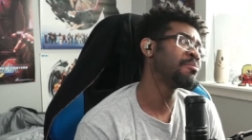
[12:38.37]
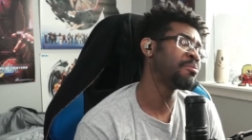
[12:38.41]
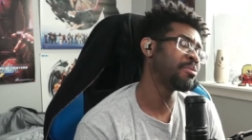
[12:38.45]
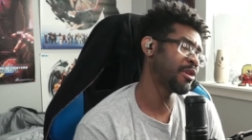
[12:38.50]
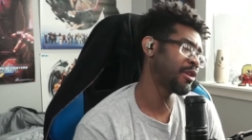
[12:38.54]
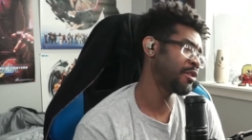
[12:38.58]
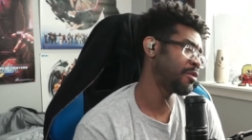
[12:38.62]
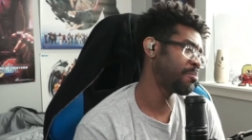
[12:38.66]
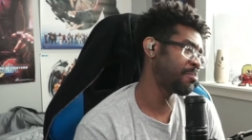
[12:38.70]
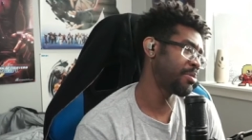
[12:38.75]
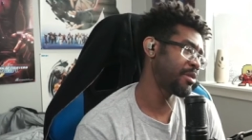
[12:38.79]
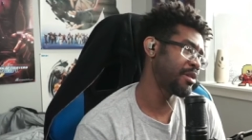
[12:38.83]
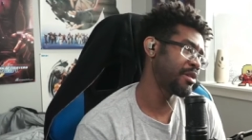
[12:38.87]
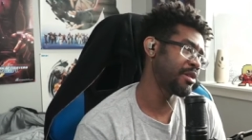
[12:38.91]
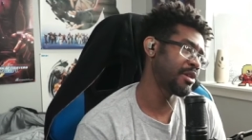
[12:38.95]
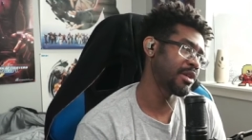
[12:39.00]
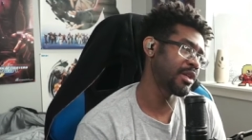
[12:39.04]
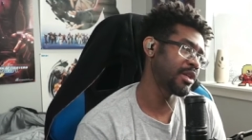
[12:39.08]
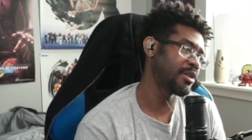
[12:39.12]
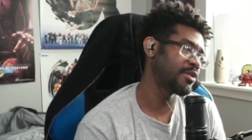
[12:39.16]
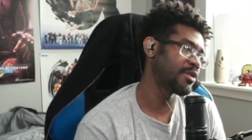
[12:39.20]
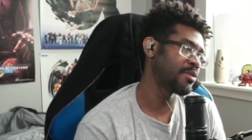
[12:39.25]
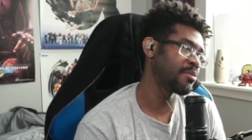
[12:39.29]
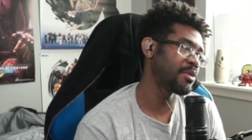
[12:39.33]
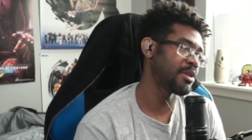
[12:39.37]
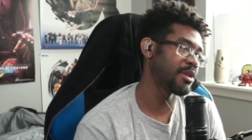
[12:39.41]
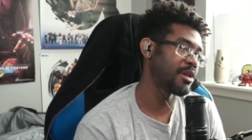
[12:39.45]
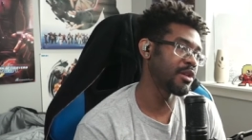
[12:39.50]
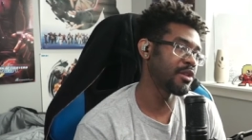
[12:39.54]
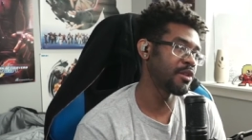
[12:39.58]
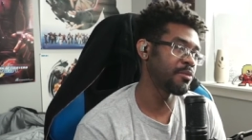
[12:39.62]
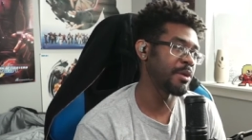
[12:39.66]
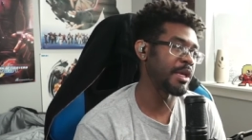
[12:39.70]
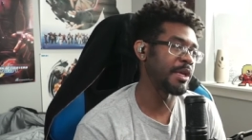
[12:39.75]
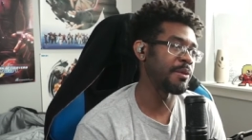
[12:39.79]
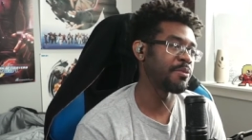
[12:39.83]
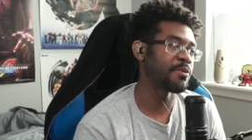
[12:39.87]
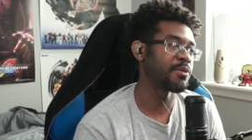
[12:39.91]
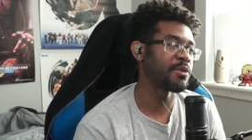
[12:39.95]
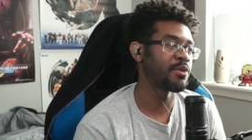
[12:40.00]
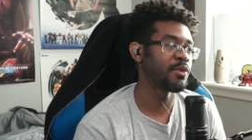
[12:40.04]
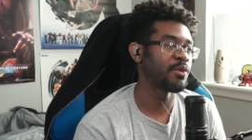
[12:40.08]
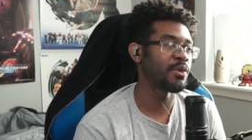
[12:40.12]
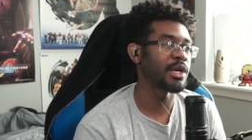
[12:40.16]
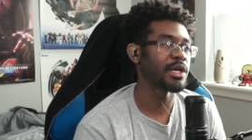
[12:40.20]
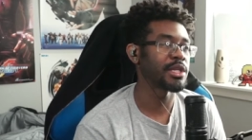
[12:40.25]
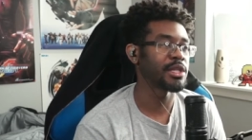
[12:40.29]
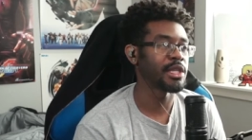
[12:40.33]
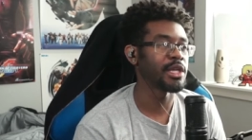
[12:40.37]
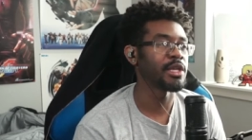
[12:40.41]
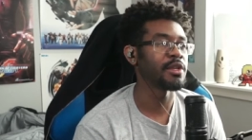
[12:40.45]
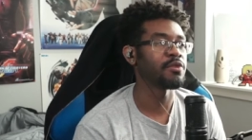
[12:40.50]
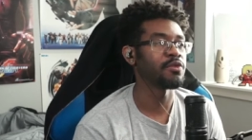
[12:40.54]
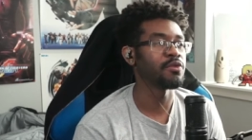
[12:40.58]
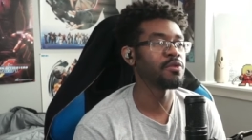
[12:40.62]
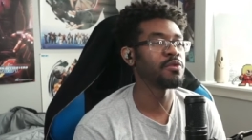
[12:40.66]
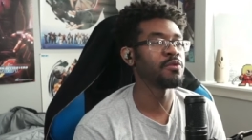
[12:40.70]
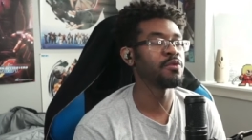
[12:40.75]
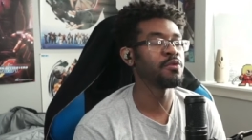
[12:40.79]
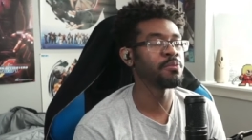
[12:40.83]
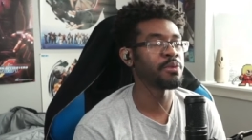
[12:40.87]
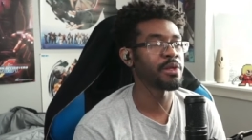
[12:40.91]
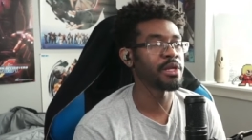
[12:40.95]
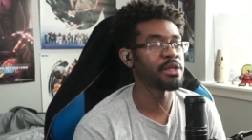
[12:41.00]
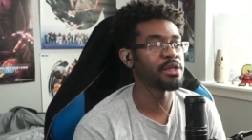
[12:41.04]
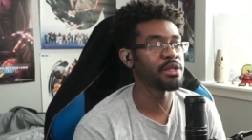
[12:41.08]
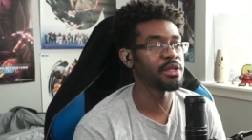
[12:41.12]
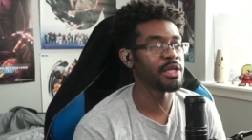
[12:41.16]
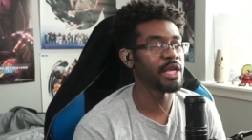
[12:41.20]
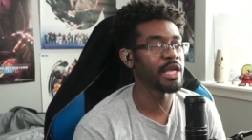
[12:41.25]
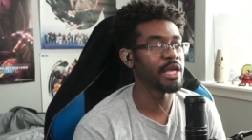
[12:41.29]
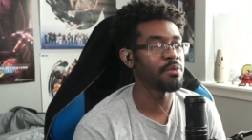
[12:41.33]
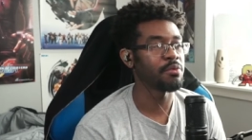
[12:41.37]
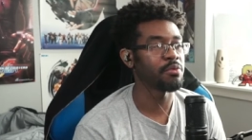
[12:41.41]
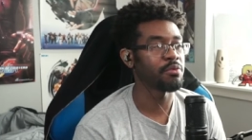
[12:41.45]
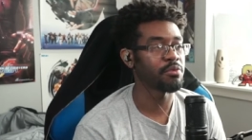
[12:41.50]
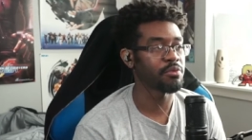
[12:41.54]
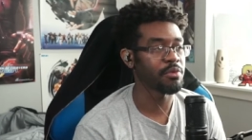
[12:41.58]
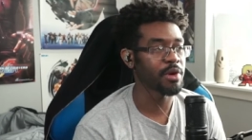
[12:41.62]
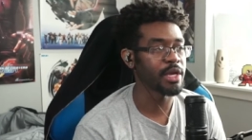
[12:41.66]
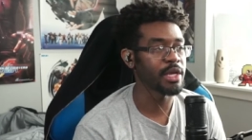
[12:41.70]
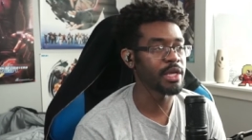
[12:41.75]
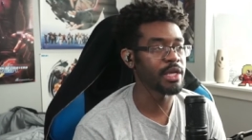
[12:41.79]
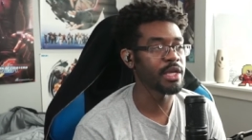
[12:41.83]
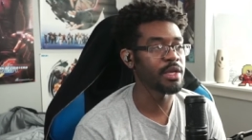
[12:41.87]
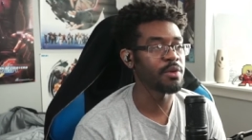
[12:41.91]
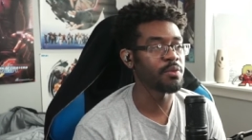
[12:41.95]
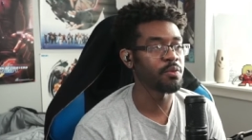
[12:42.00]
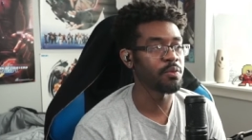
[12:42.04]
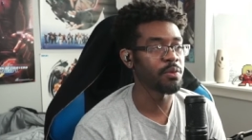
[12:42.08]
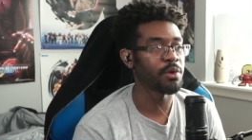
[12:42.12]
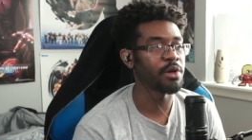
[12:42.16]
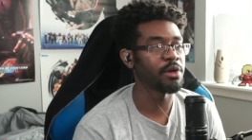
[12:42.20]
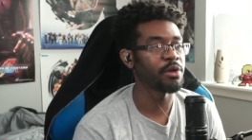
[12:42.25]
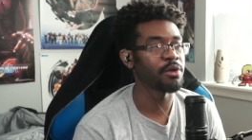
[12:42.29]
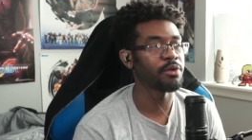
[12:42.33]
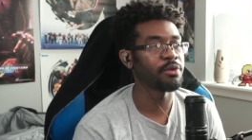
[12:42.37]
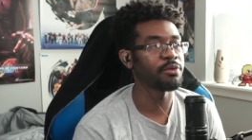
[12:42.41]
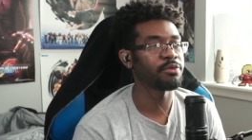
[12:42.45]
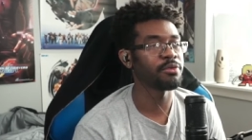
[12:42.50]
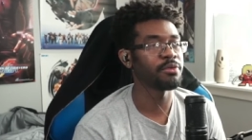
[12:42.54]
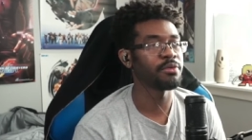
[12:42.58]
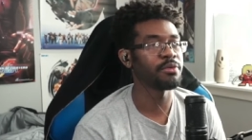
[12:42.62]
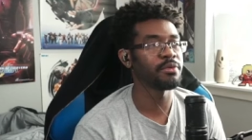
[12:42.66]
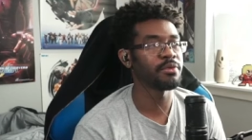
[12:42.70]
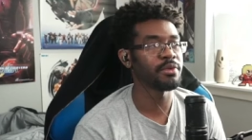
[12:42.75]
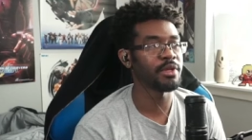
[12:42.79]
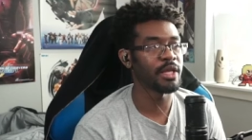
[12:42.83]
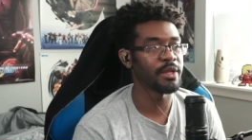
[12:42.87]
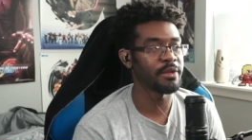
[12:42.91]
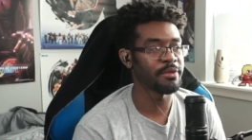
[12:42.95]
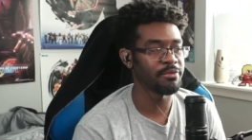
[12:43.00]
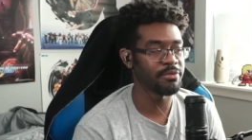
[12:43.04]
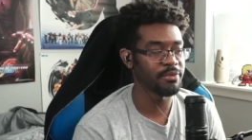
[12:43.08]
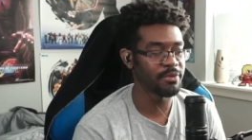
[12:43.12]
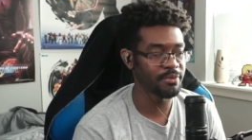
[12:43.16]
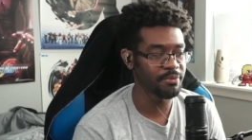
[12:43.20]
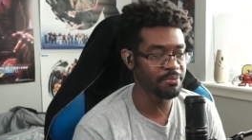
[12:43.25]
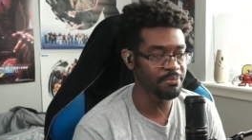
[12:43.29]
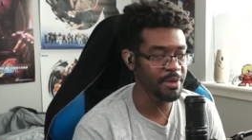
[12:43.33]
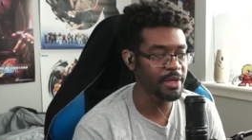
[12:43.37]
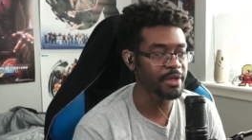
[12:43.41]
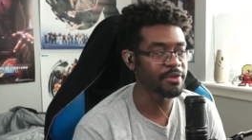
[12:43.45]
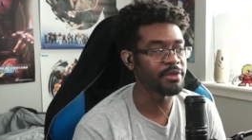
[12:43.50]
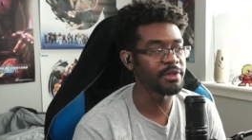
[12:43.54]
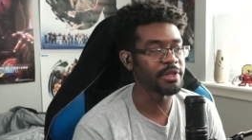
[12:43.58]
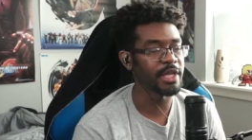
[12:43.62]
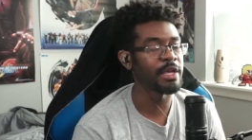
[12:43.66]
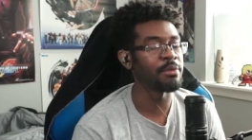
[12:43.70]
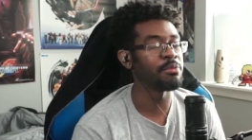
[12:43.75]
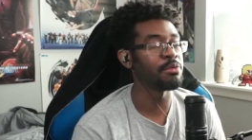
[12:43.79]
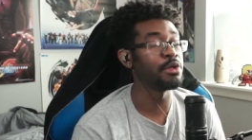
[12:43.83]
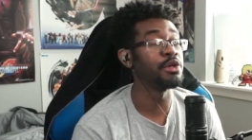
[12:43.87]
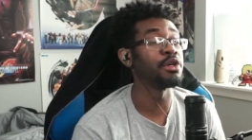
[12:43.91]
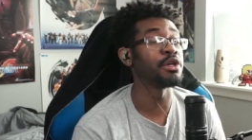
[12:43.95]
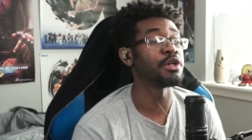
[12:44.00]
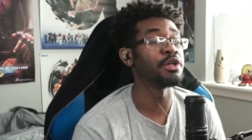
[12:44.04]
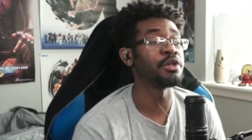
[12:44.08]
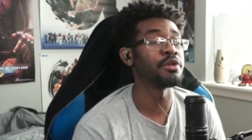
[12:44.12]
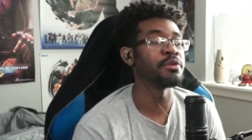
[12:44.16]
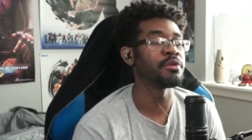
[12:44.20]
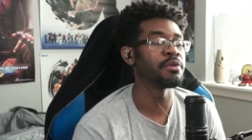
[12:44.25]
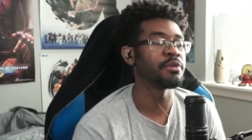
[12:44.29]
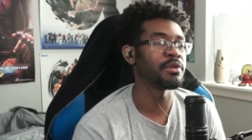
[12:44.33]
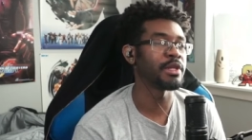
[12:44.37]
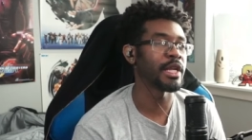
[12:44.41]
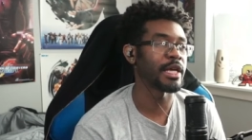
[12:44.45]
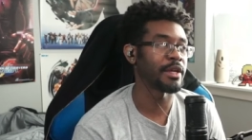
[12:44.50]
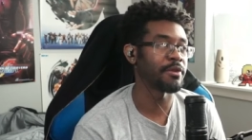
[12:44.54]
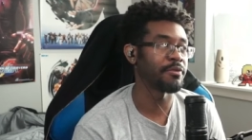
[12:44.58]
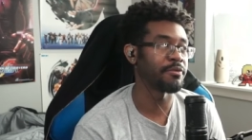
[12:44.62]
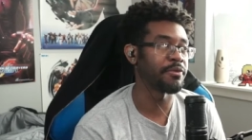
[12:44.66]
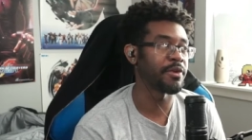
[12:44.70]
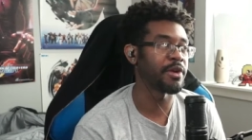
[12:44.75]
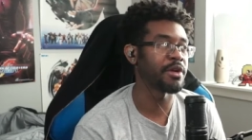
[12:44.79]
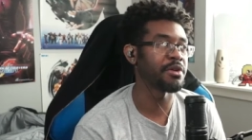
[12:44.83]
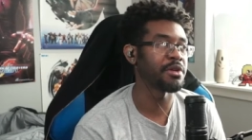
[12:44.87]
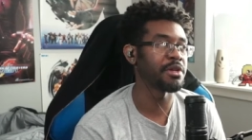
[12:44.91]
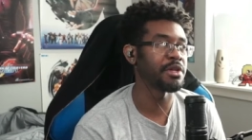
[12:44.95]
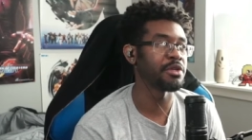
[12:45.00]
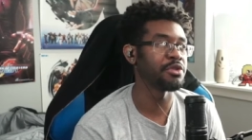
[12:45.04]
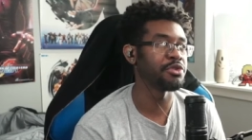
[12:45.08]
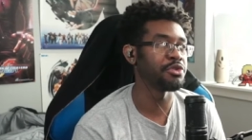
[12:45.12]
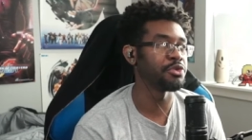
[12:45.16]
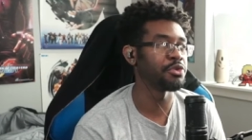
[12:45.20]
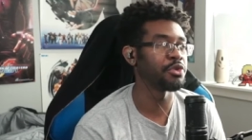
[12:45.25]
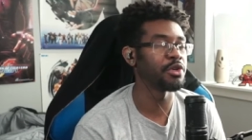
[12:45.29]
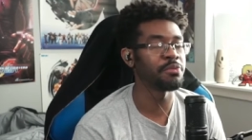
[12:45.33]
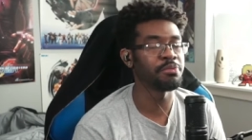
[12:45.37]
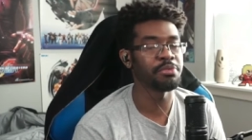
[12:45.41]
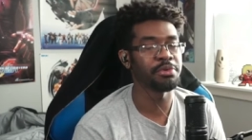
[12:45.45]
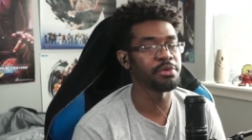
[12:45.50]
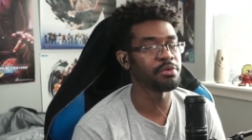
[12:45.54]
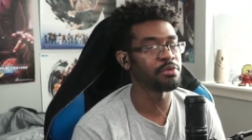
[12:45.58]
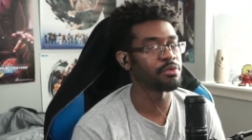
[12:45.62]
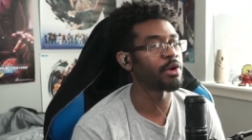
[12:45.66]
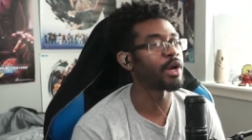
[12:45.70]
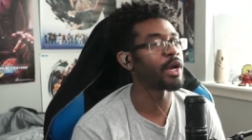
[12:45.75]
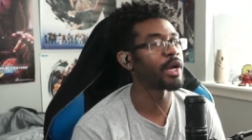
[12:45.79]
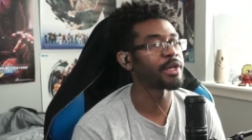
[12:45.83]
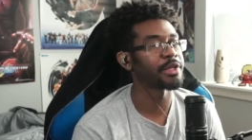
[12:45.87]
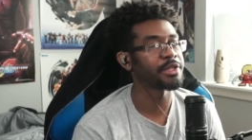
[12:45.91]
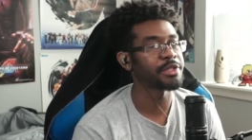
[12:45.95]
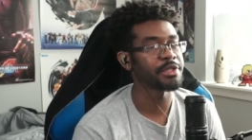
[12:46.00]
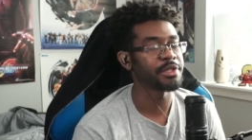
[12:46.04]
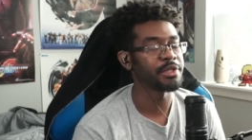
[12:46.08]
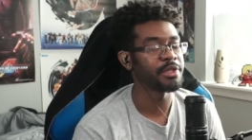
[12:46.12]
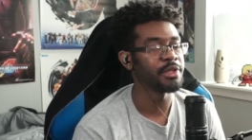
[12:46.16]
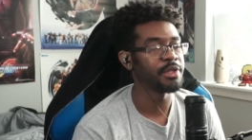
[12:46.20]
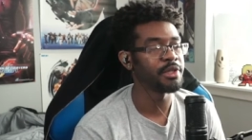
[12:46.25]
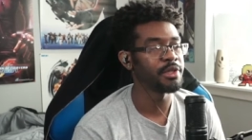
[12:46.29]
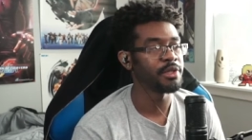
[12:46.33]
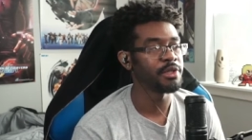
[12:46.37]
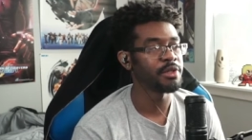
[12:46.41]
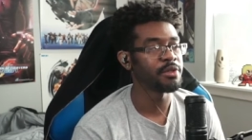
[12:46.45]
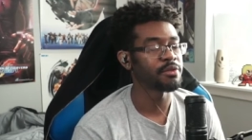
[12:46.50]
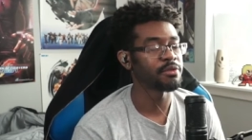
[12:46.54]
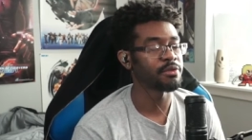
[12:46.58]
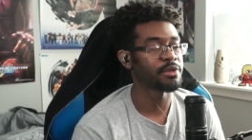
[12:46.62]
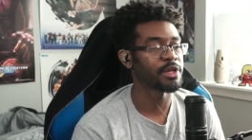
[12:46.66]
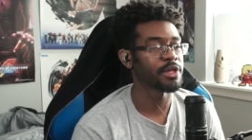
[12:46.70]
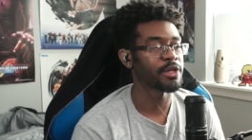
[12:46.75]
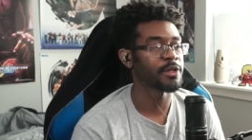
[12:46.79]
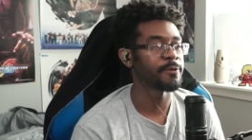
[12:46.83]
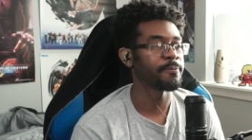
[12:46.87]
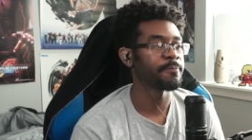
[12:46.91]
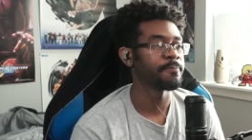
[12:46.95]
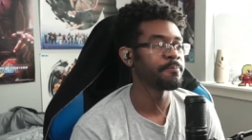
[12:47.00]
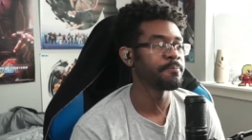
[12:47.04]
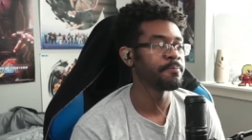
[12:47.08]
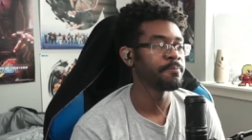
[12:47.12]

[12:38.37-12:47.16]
plus Punk and some of the other people who I think do play the game right and well, and makes the game look like very enjoyable to watch, right?